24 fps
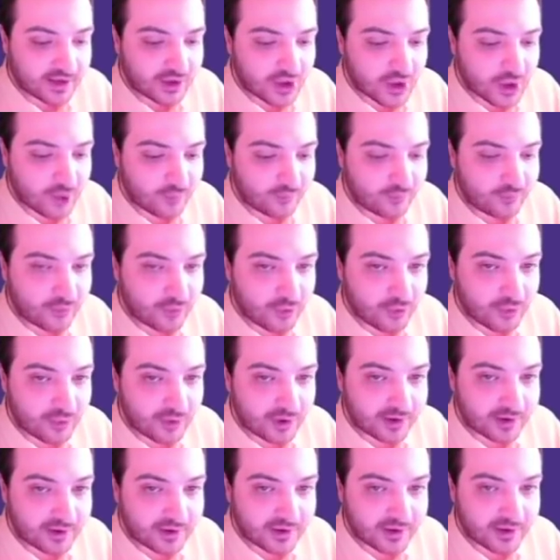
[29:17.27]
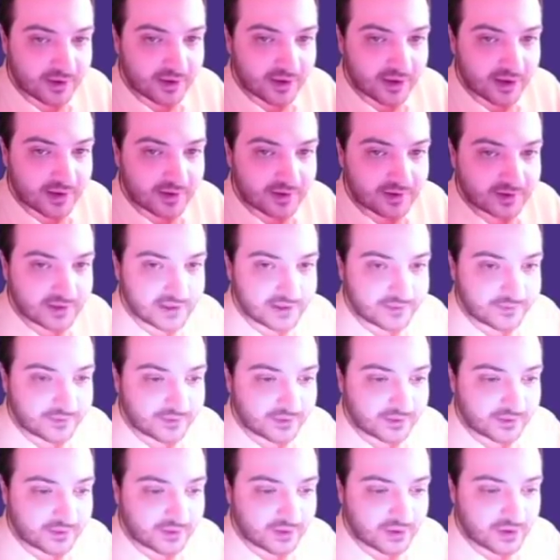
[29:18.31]
come forward, and
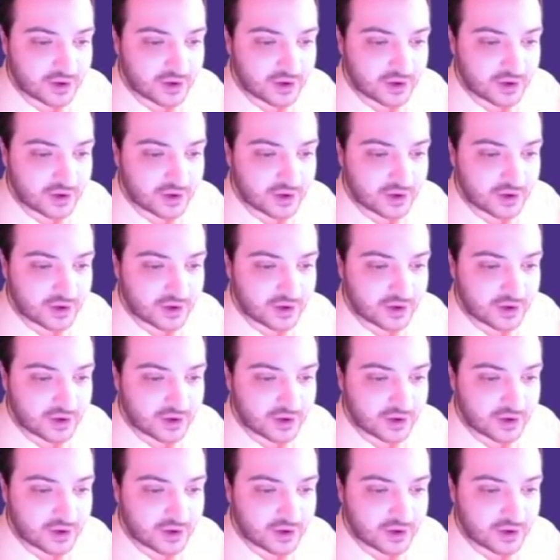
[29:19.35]
deliver